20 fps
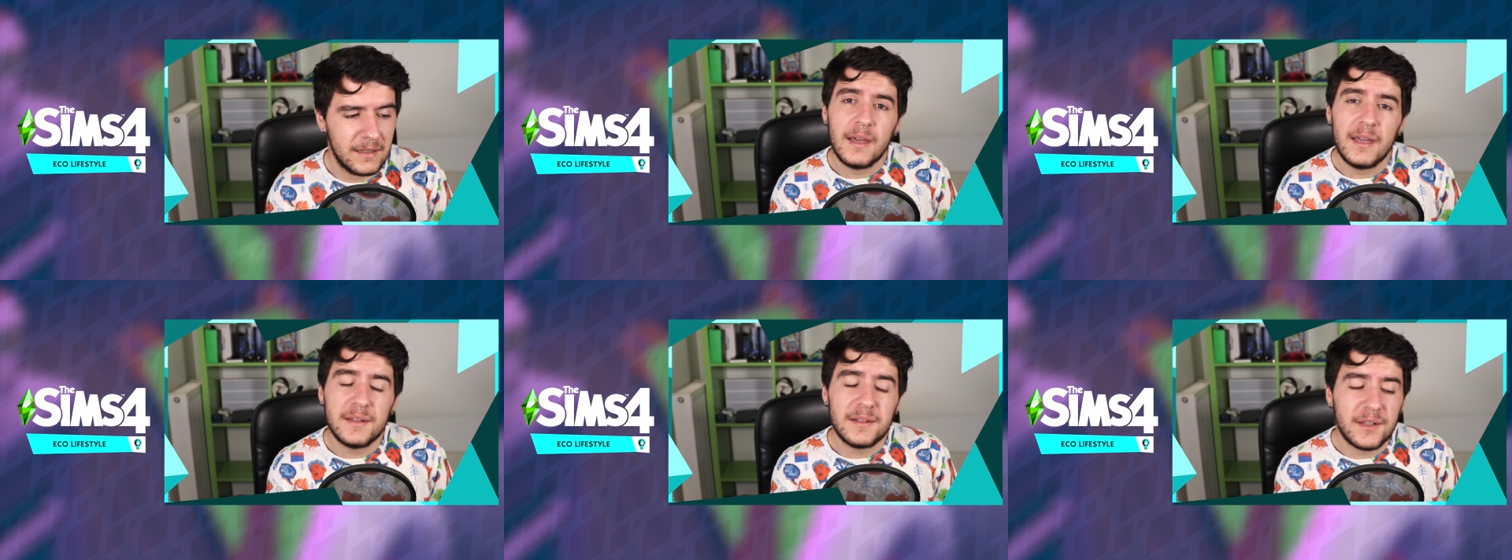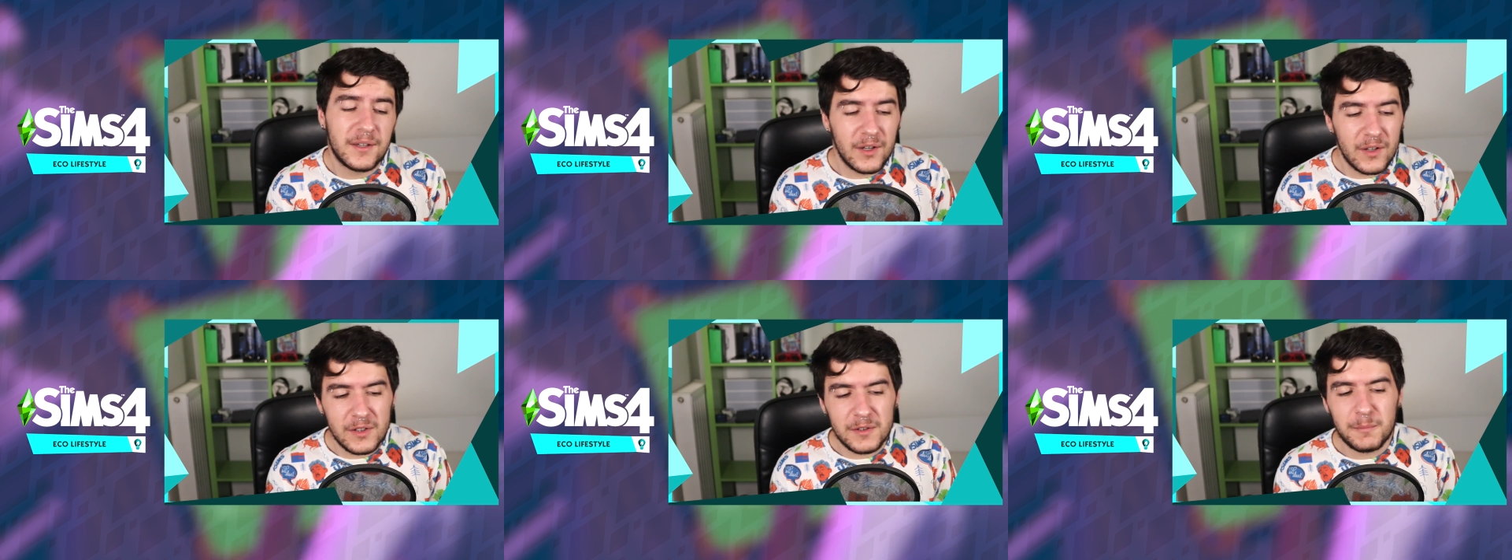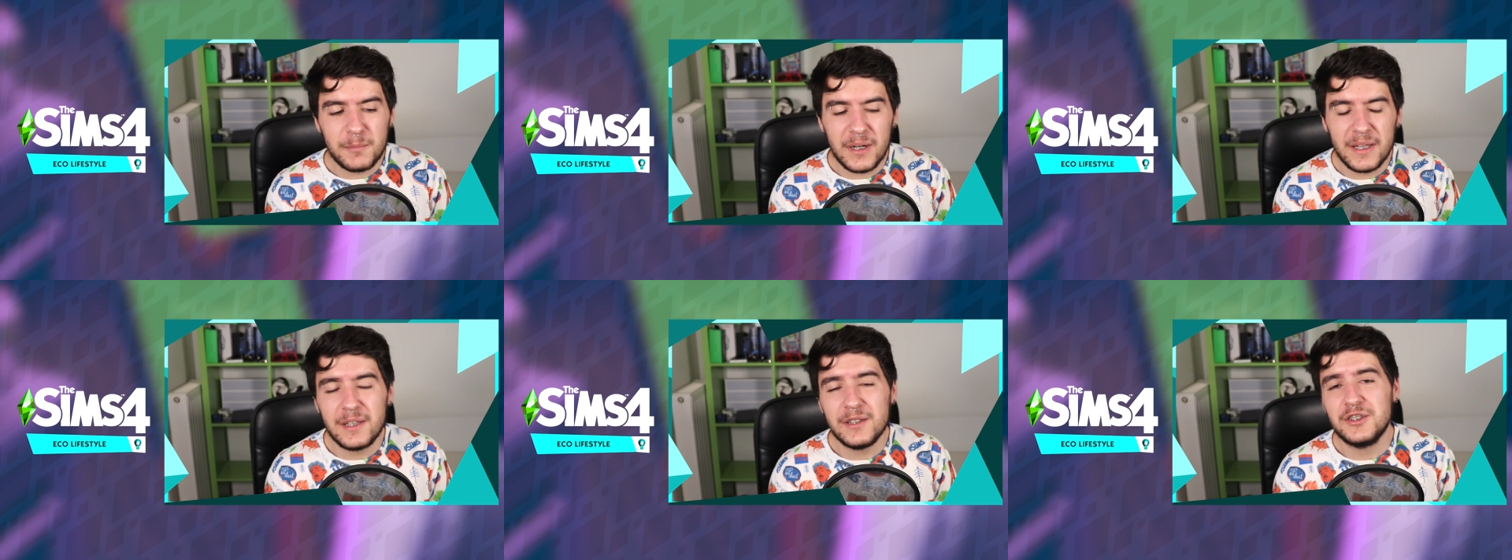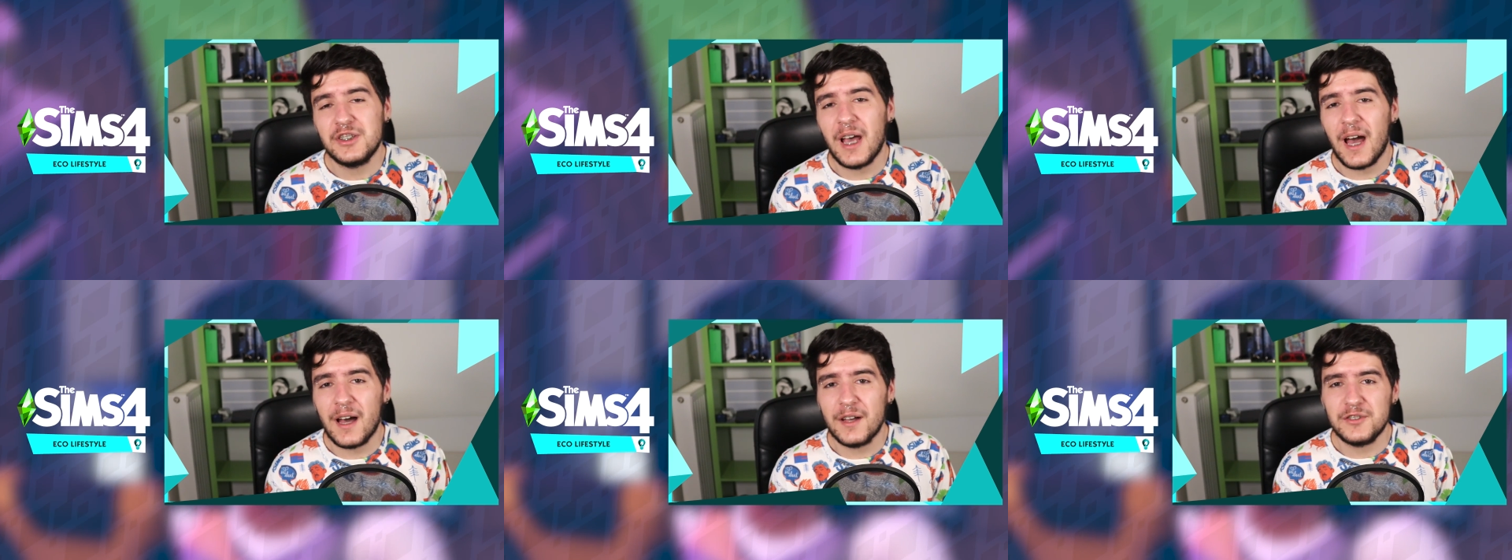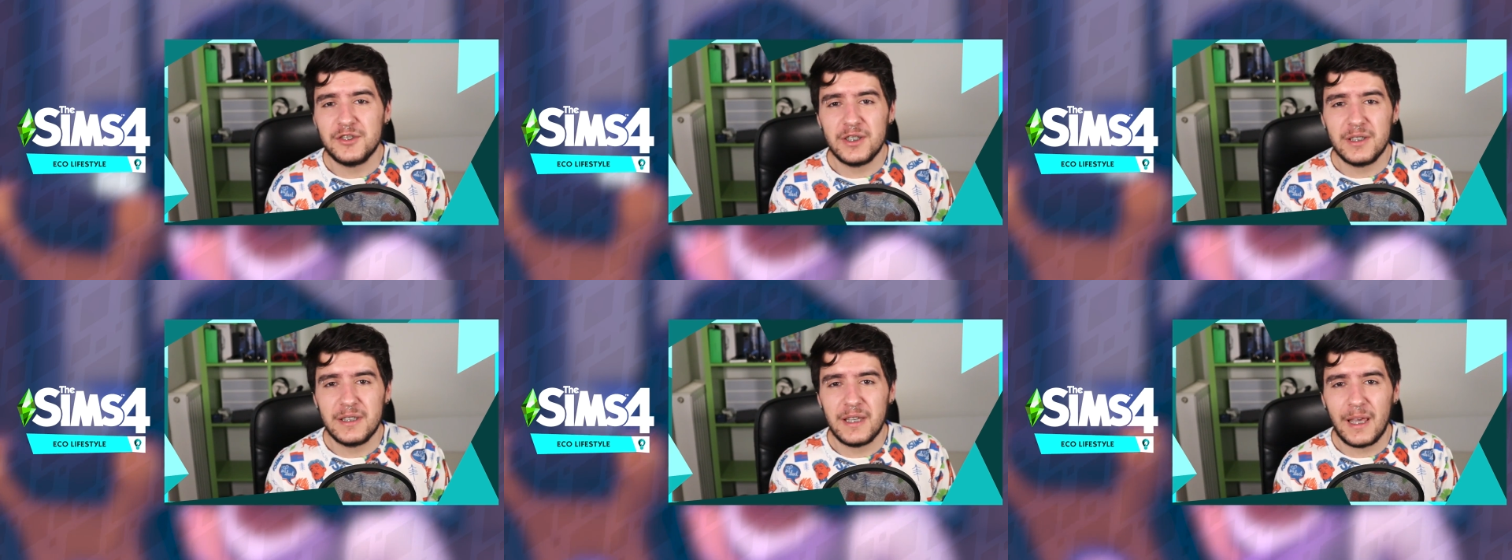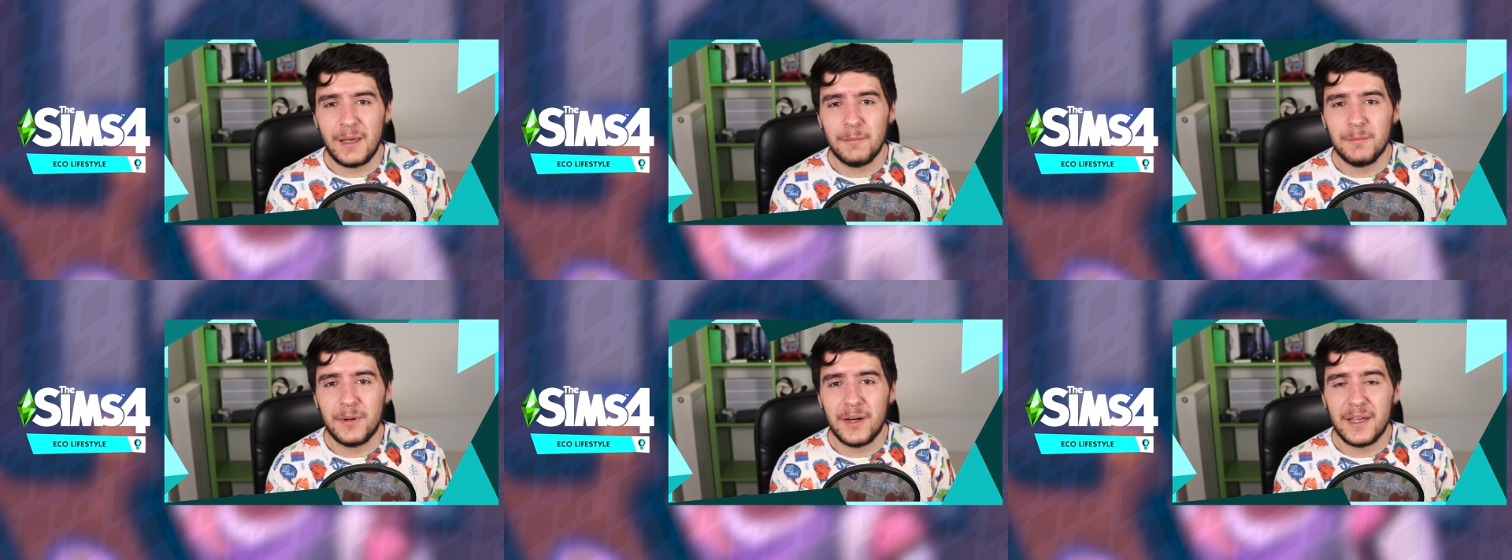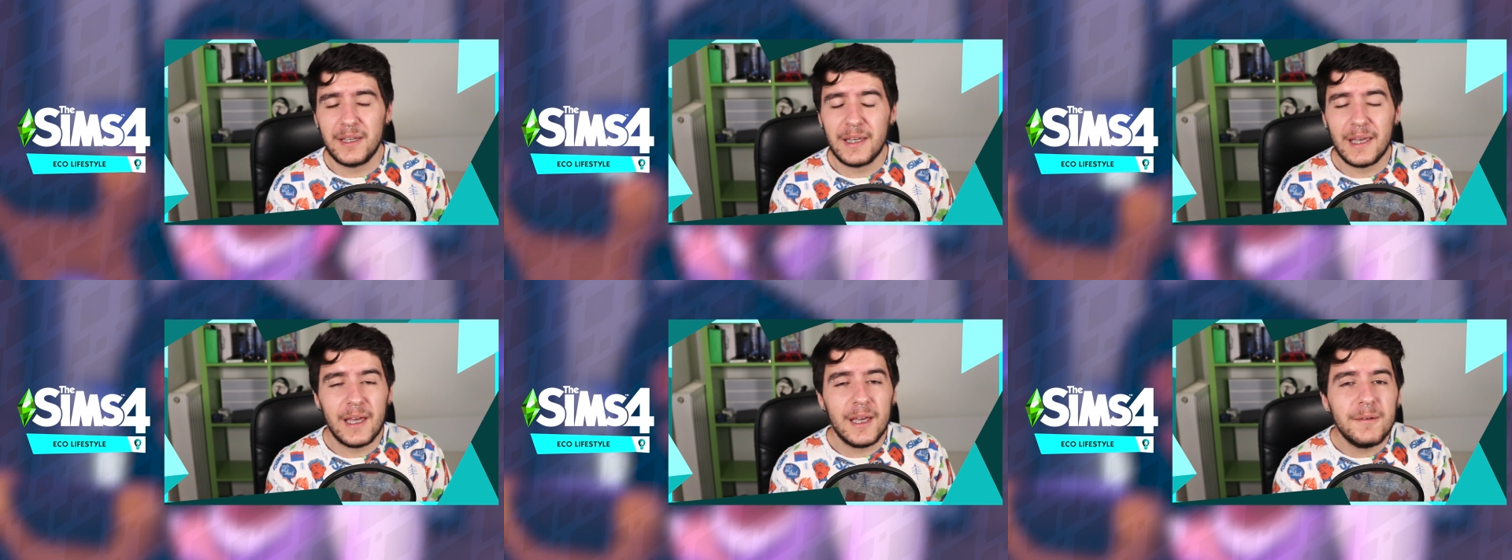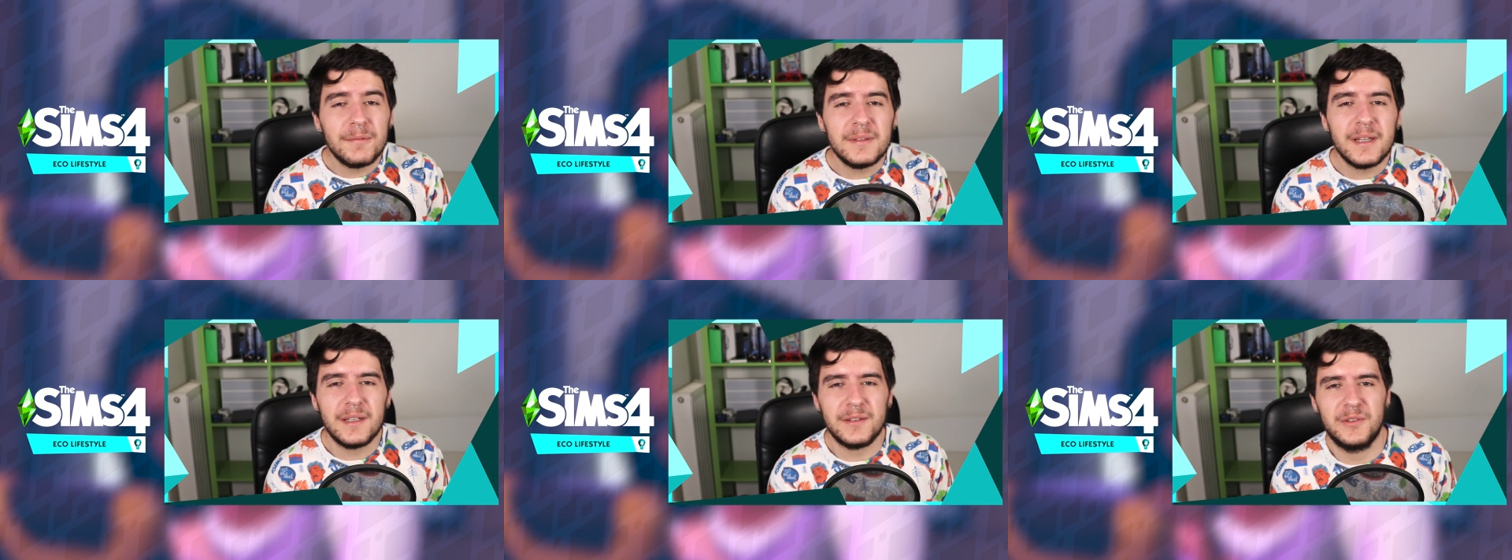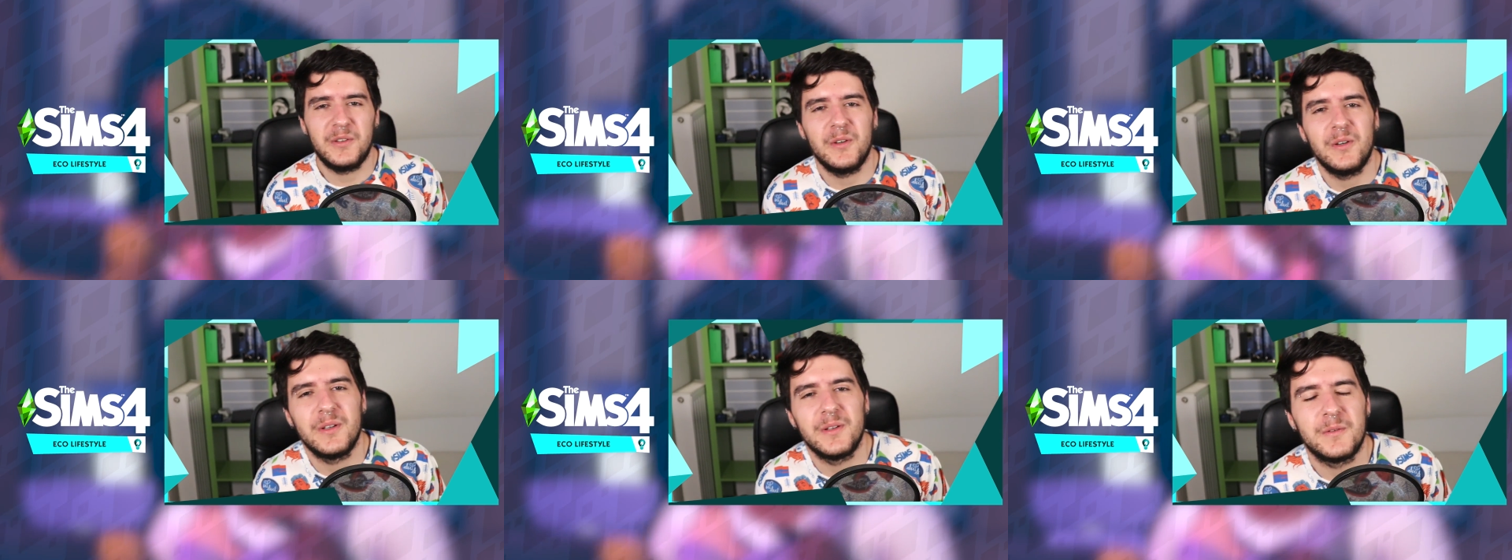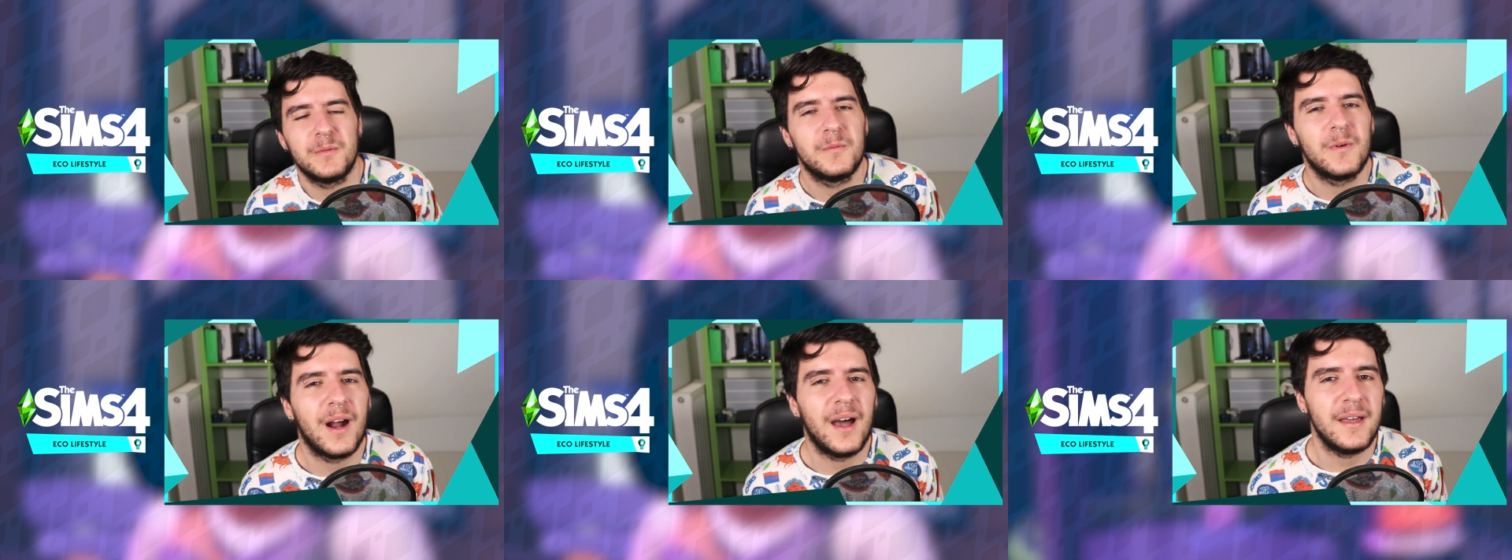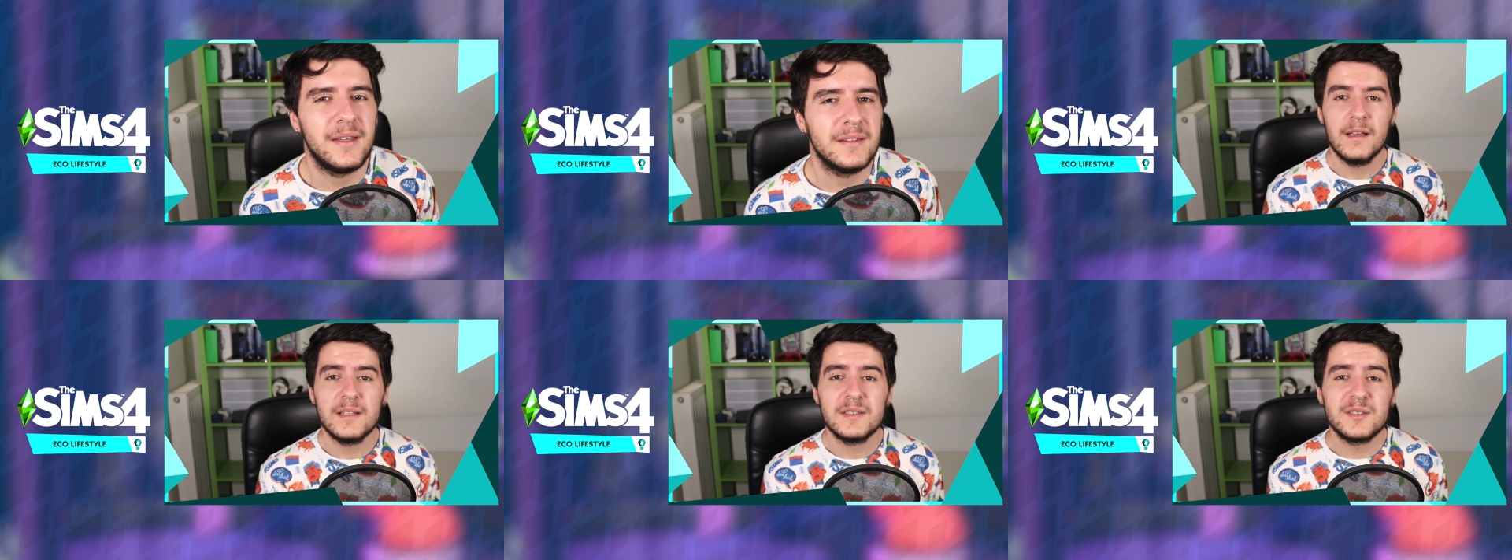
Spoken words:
it could bring challenging gameplay if they do it right.